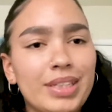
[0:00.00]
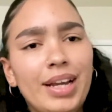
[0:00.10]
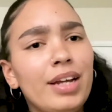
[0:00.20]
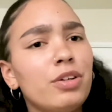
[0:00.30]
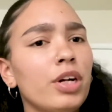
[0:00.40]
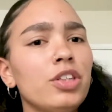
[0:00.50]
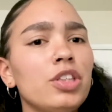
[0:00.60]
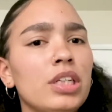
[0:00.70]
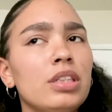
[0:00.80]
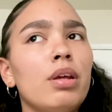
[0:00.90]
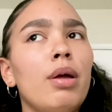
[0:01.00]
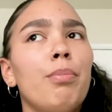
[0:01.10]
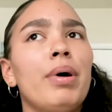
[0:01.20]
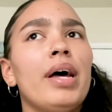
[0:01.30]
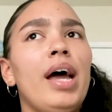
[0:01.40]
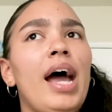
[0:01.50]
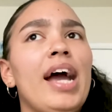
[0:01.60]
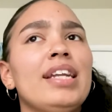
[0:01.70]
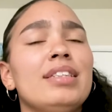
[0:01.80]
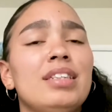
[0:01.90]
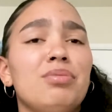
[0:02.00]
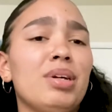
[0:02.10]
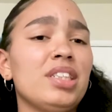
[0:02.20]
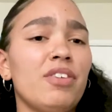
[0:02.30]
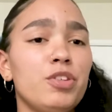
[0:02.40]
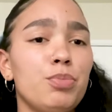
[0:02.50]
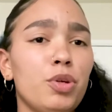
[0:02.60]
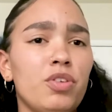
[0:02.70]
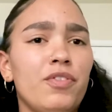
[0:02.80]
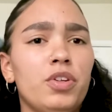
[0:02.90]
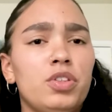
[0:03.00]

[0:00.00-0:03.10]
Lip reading: I had crushes, but I didn't see myself as beautiful,